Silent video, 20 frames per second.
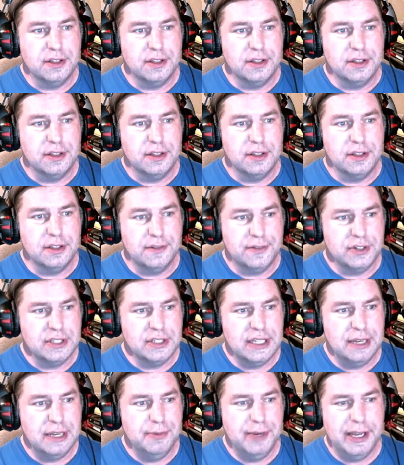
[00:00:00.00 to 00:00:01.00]
So the first
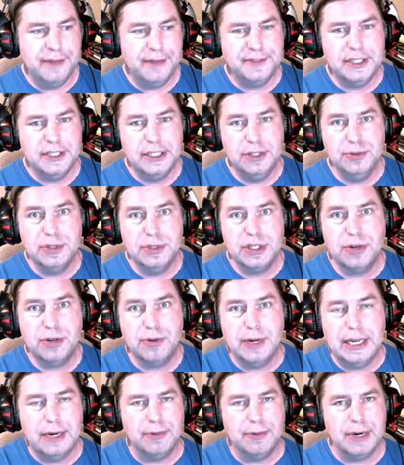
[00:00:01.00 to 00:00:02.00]
thing we have to do is
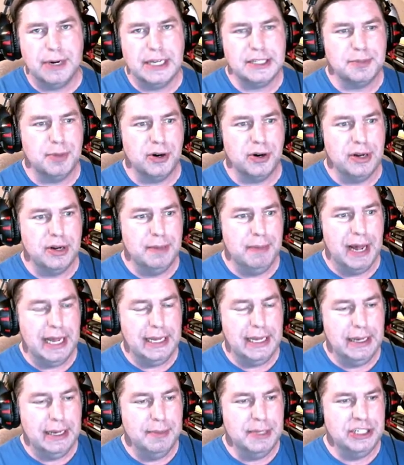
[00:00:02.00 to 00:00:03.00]
create a Raspberry Pi
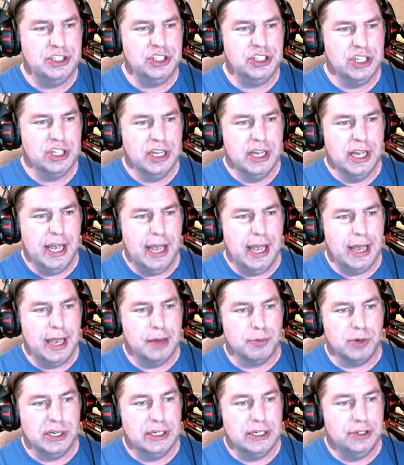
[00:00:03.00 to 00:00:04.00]
image, and
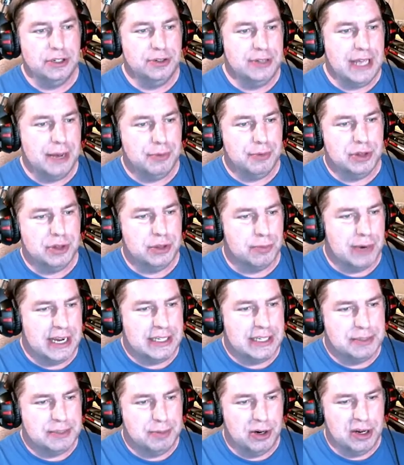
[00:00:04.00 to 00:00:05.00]
we're going to do that with the
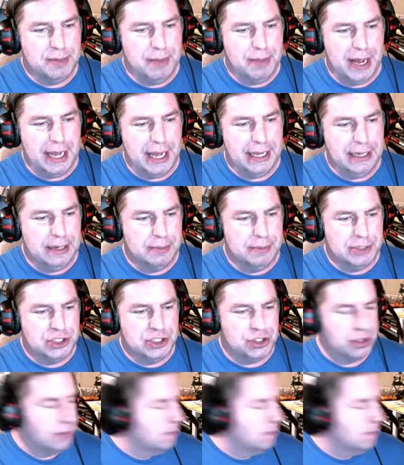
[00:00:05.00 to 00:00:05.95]
Raspberry Pi imager.